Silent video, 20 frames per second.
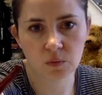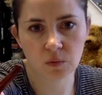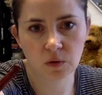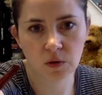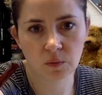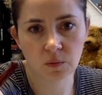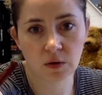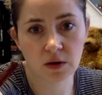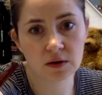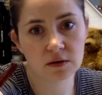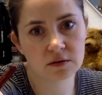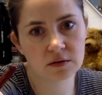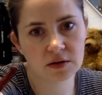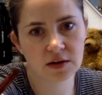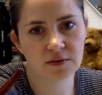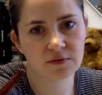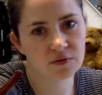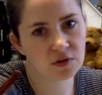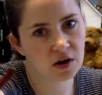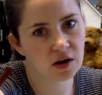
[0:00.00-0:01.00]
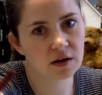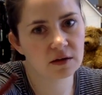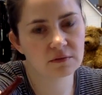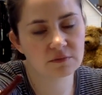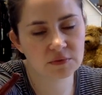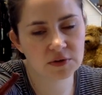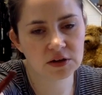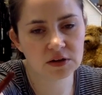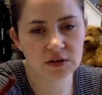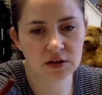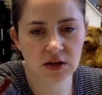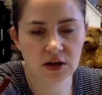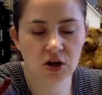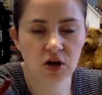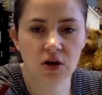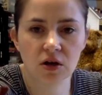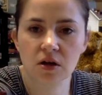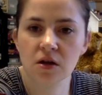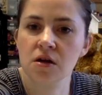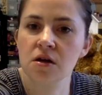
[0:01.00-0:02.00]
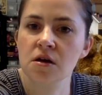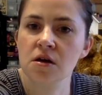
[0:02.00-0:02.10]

War I, if not illegal,